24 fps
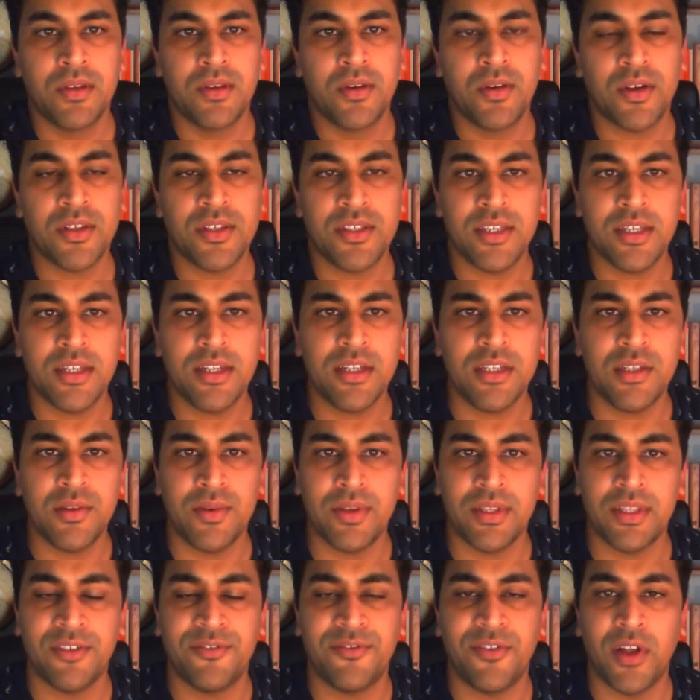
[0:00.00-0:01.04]
Consider
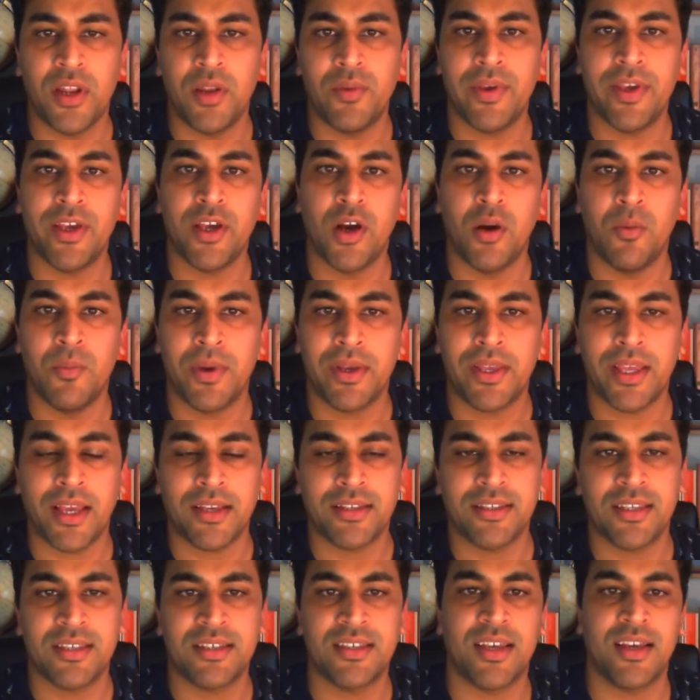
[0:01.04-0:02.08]
doing the following homework
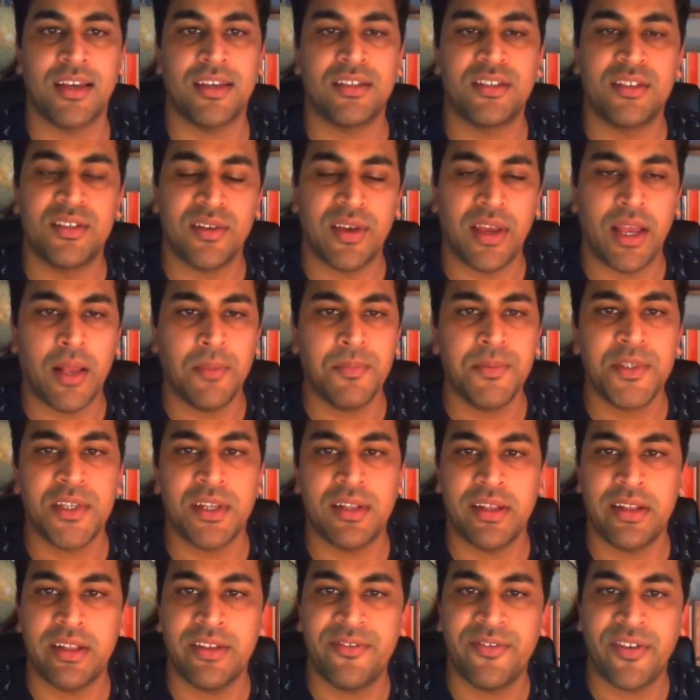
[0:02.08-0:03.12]
exercise to help
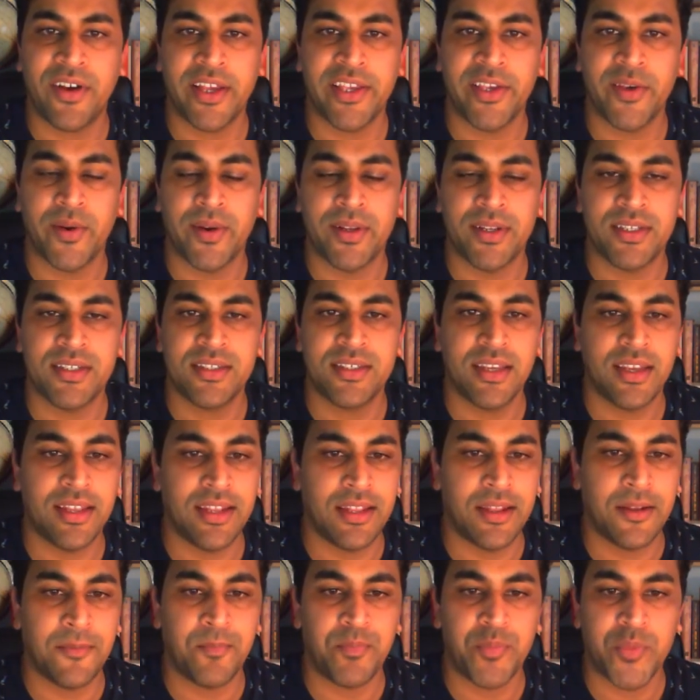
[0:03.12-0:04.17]
solidify your
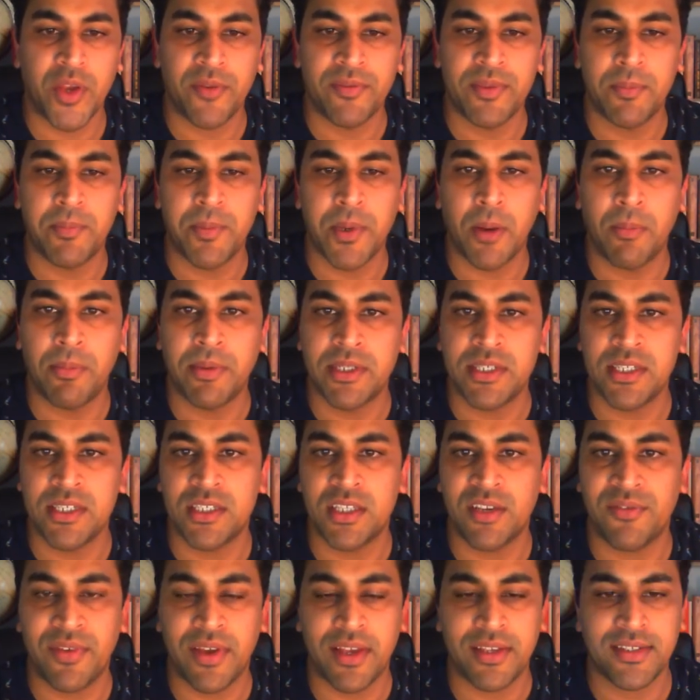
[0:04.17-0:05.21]
understanding of the properties
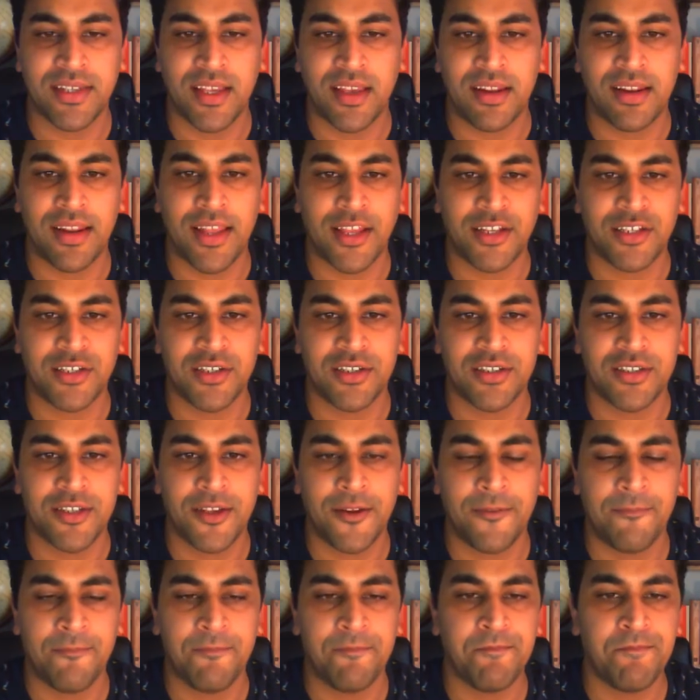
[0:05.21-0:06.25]
of SR latches.
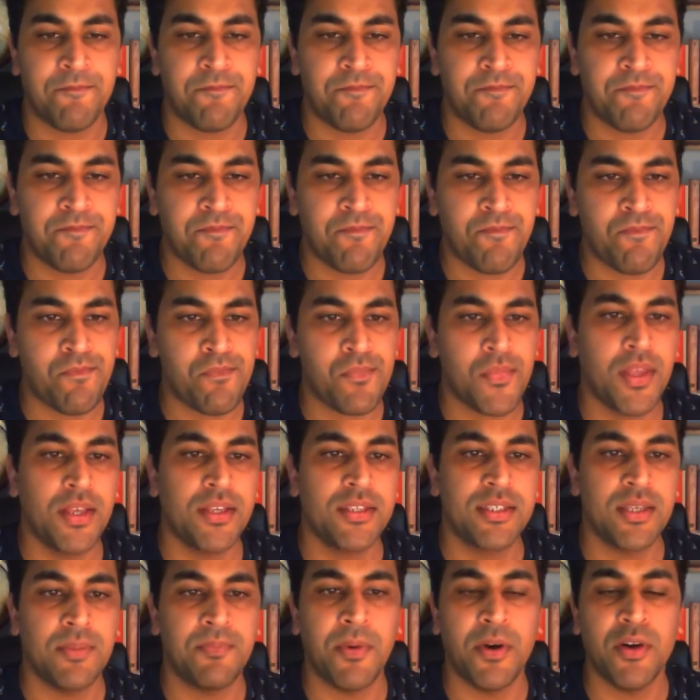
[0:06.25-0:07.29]

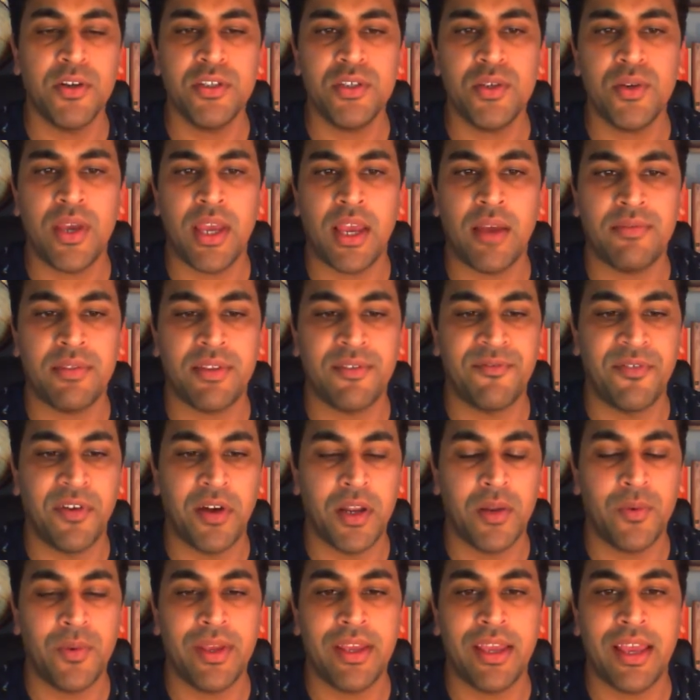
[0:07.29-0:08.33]
Suppose you have the
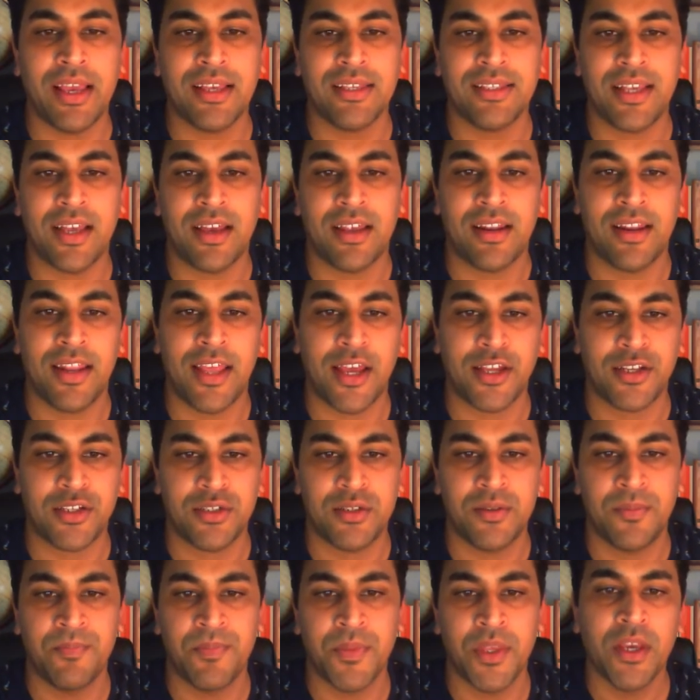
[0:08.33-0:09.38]
following SR
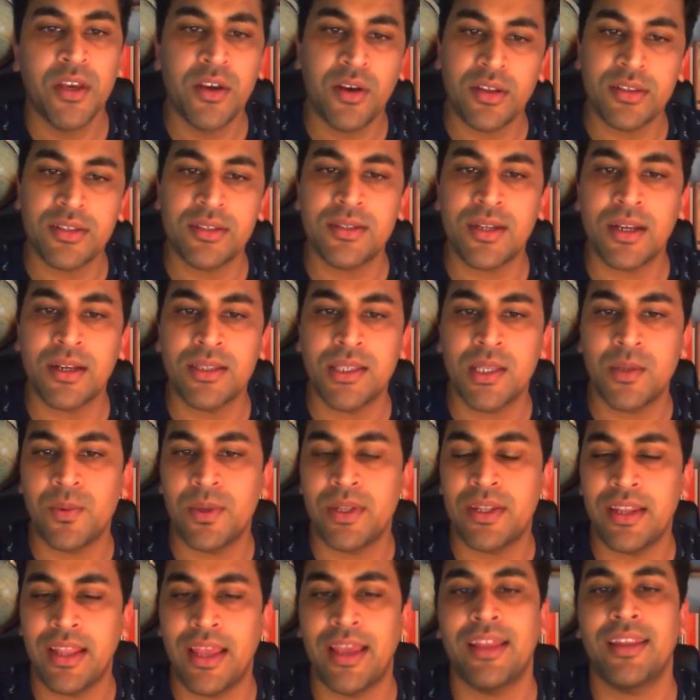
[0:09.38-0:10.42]
latch constructed with
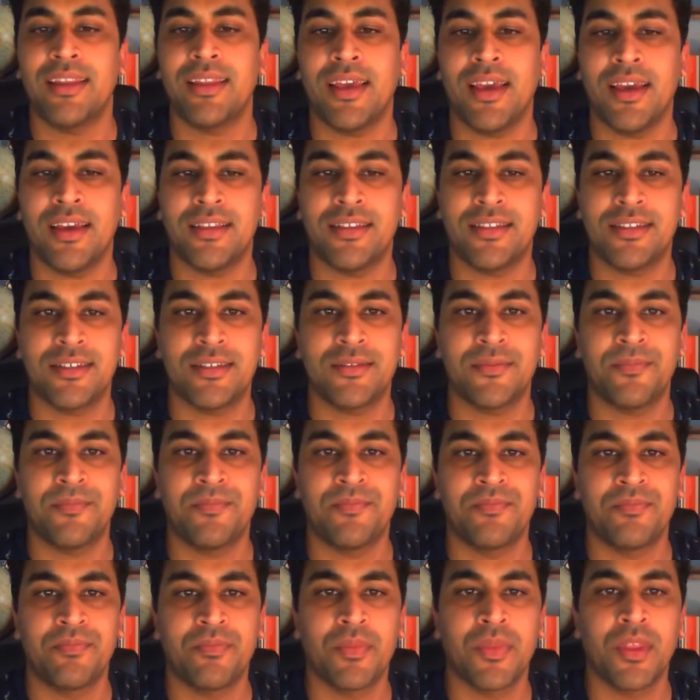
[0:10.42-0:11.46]
NAND gates.
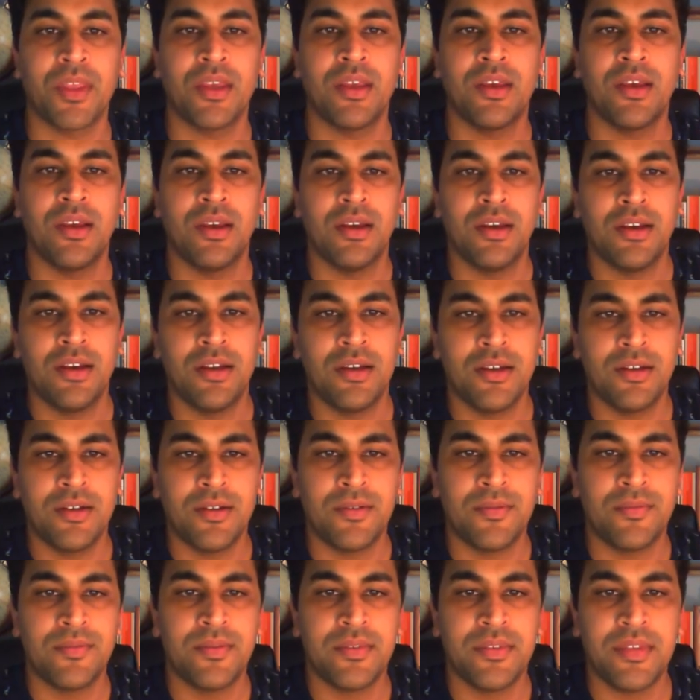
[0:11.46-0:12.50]

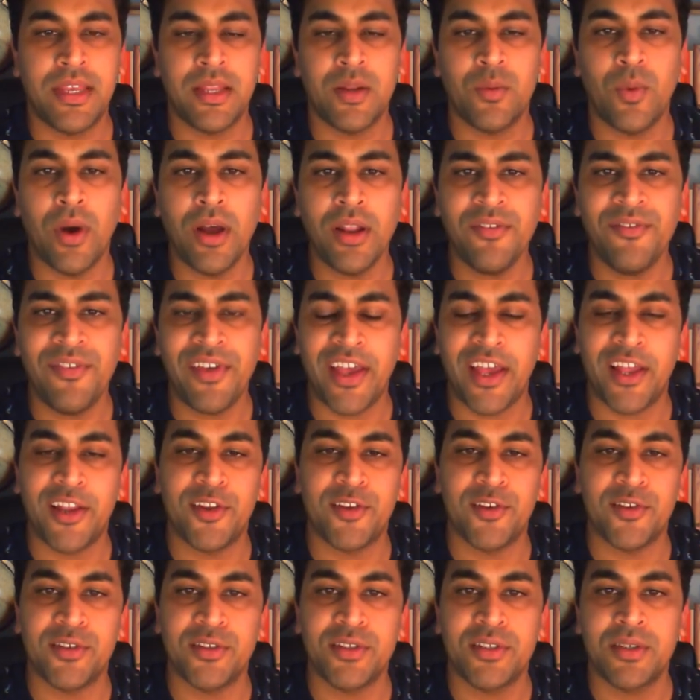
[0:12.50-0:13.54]
Then what
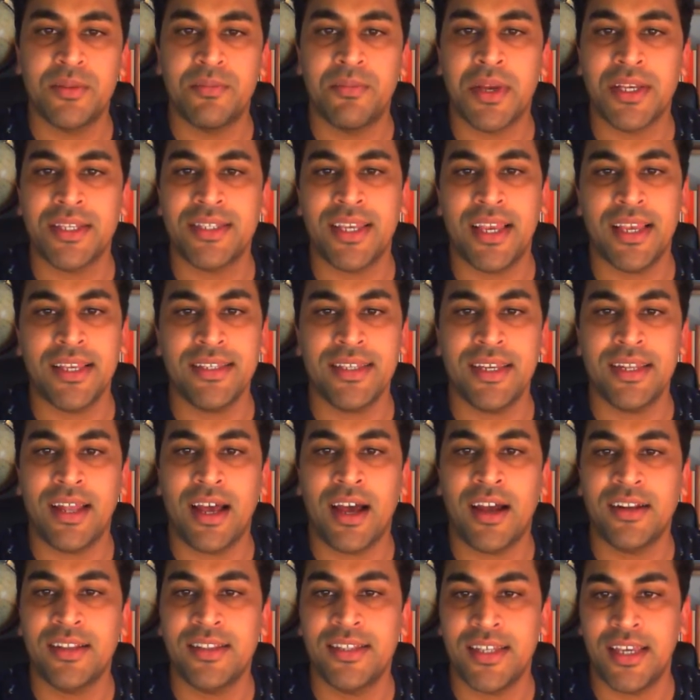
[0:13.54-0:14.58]
values must S and
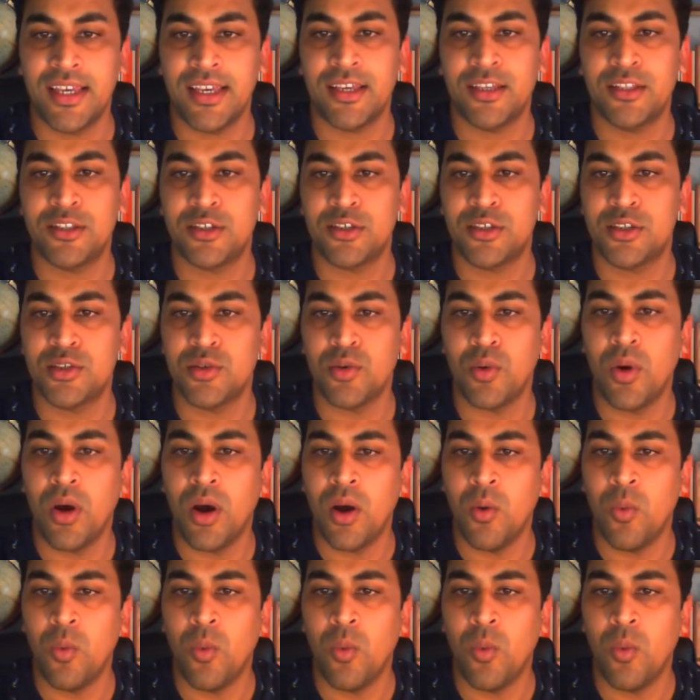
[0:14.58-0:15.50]
R take to store a